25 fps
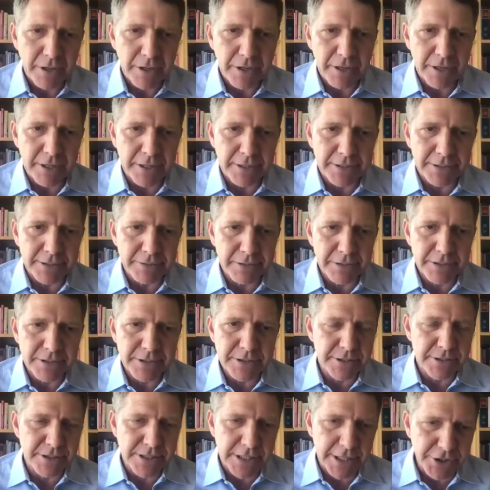uh,
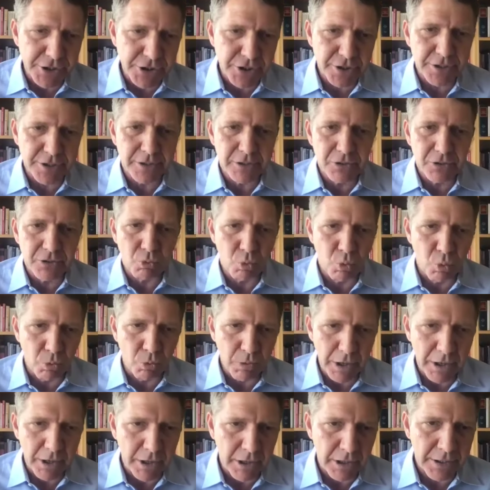secession,
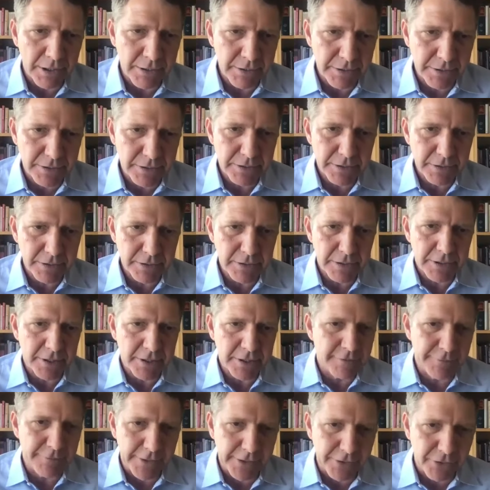uh, the
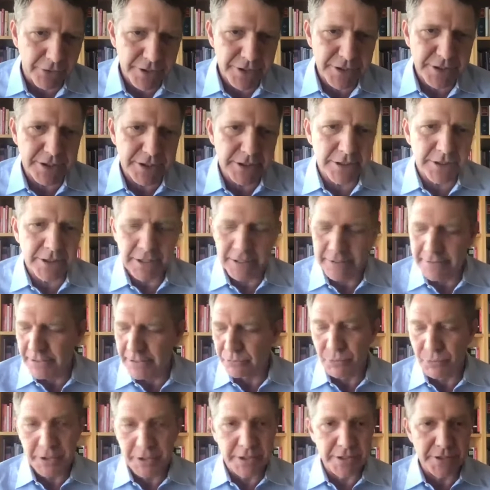Confederacy, and
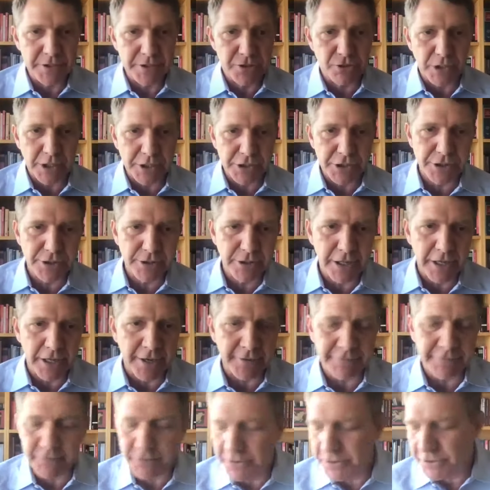then Reconstruction
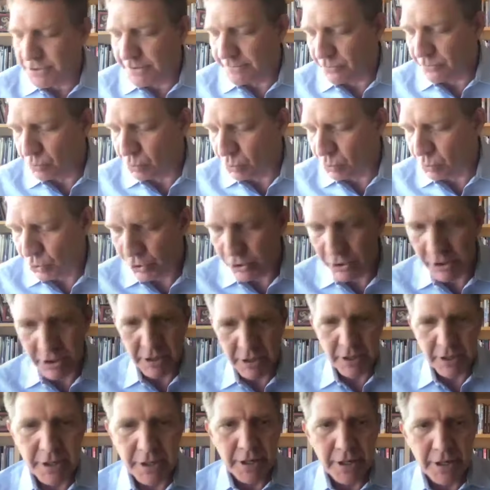after the Civil War.
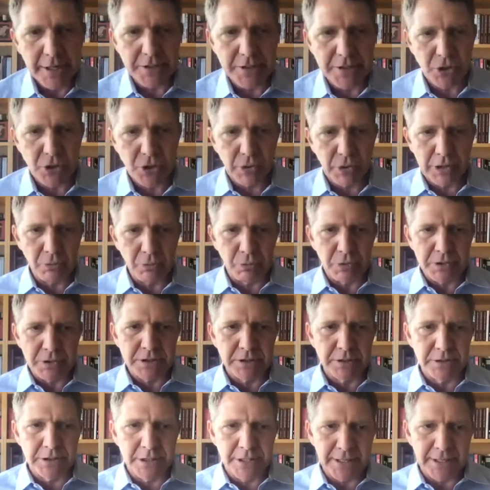And so it
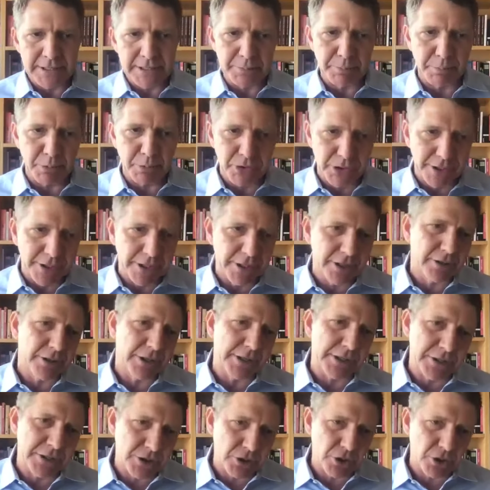was linked
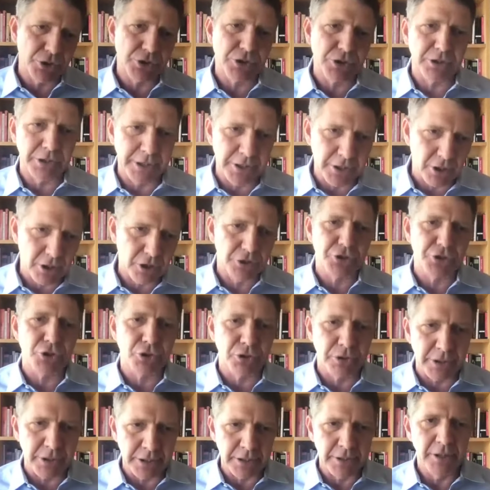politically, socially,
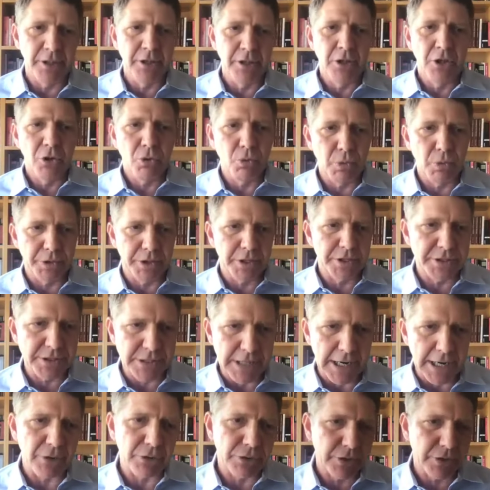culturally with the
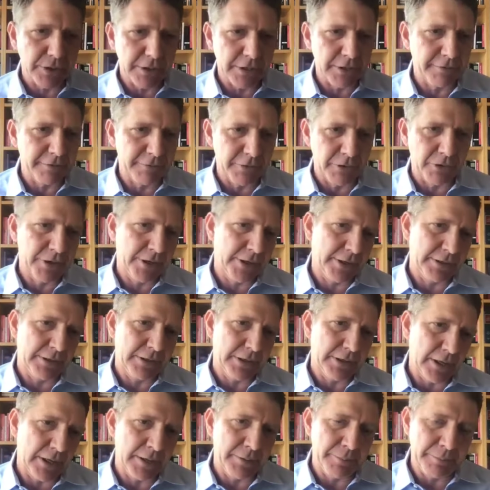South in a very
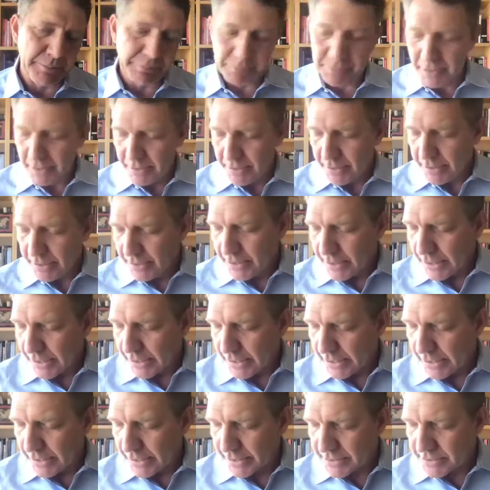um,
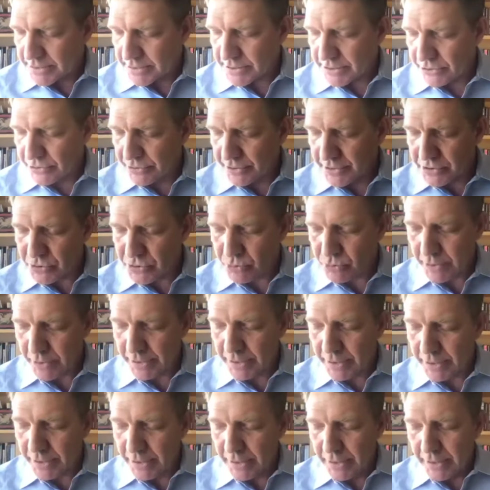uh, serious
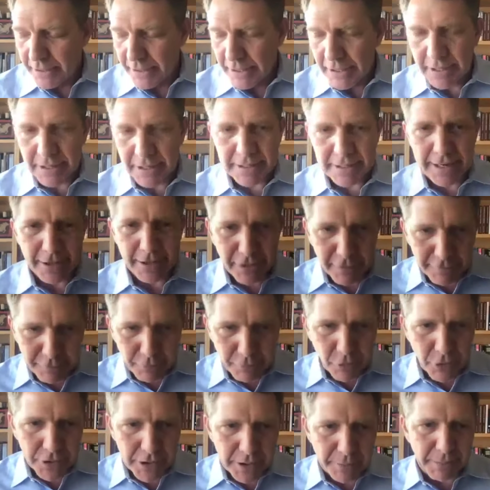way. Uh,
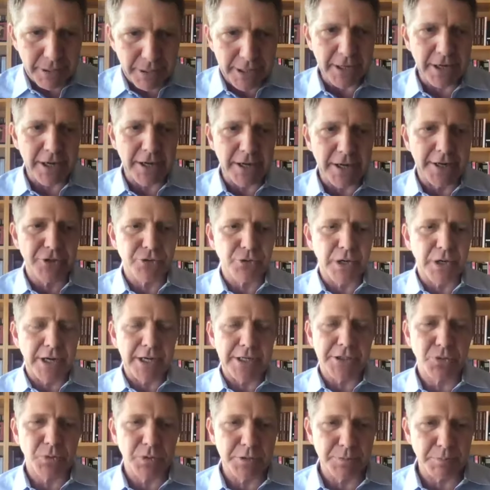California, by
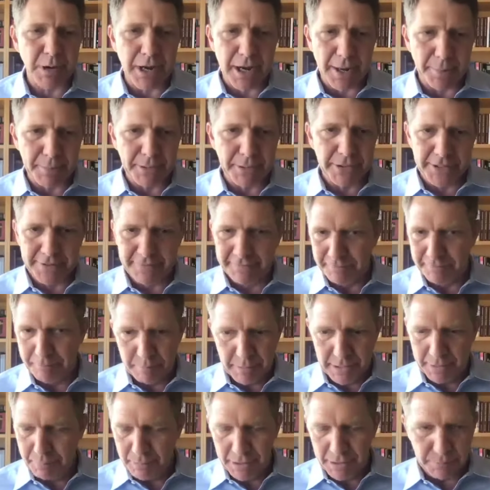contrast, was populated
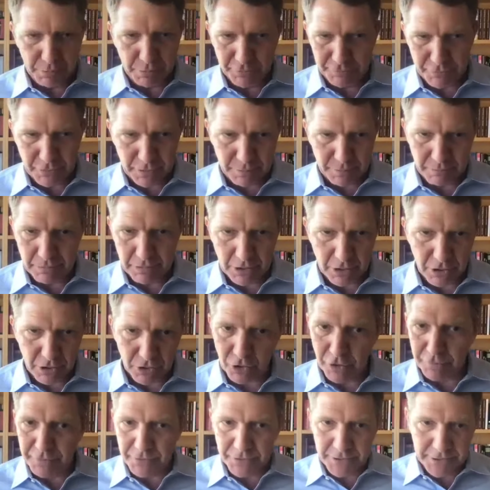by people from
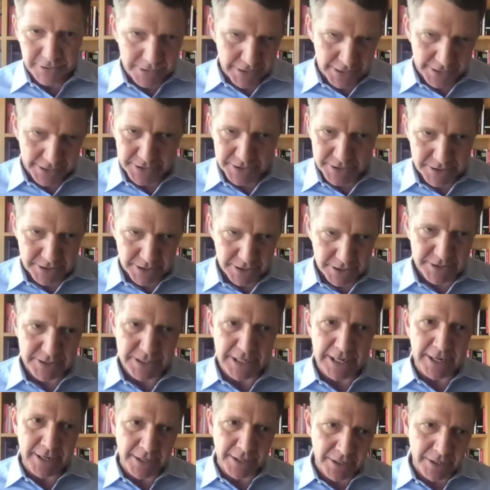all over the United States
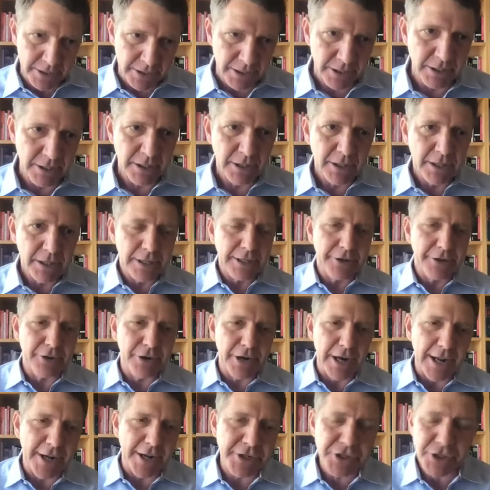and
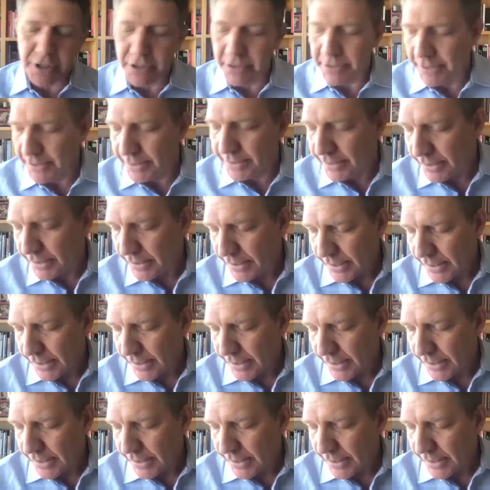internationally.